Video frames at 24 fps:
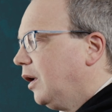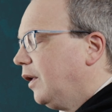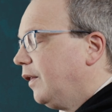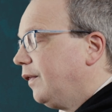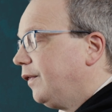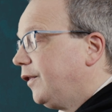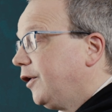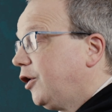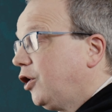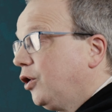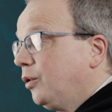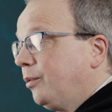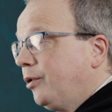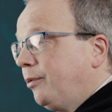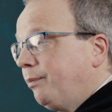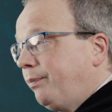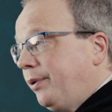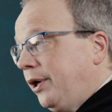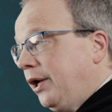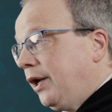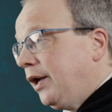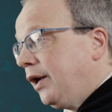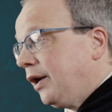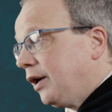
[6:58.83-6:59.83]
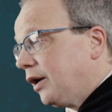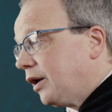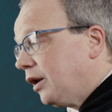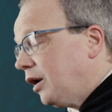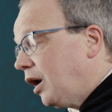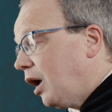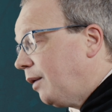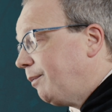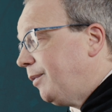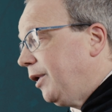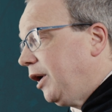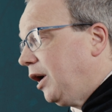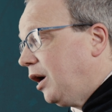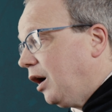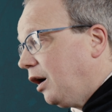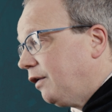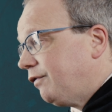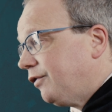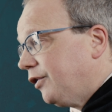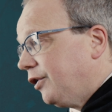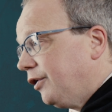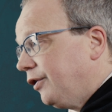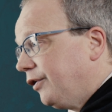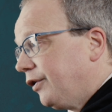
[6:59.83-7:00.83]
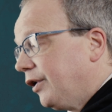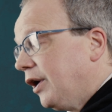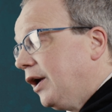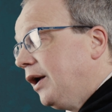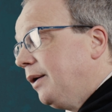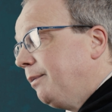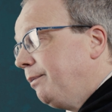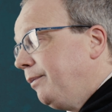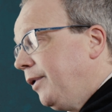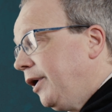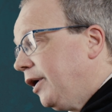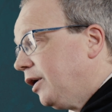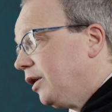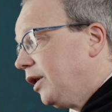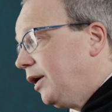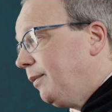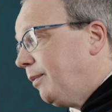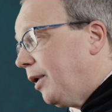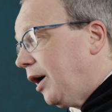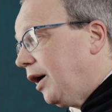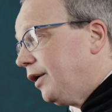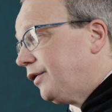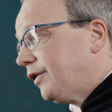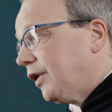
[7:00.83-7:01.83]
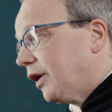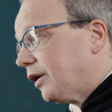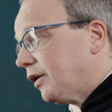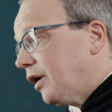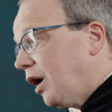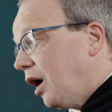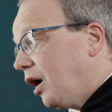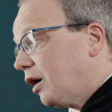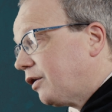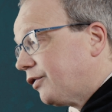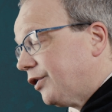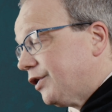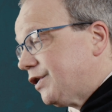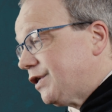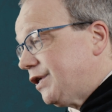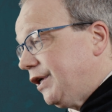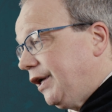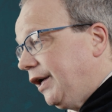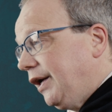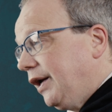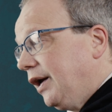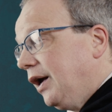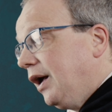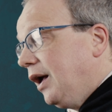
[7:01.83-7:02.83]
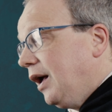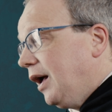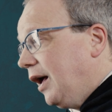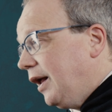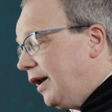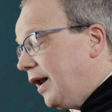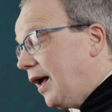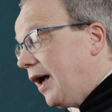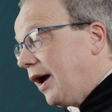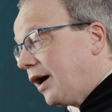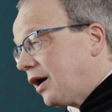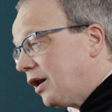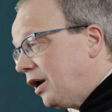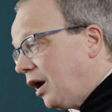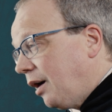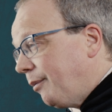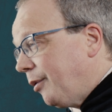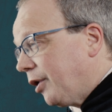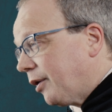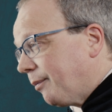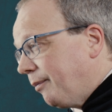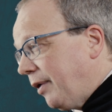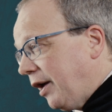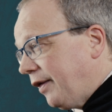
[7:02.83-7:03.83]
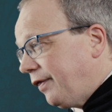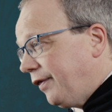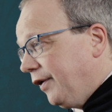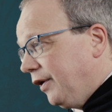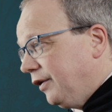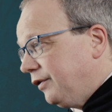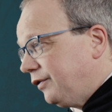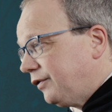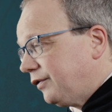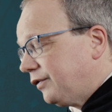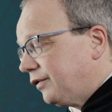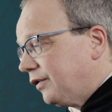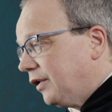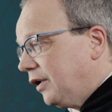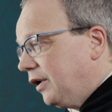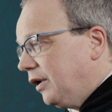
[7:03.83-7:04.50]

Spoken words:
The human being cannot be governed merely by technocracy and economic methods.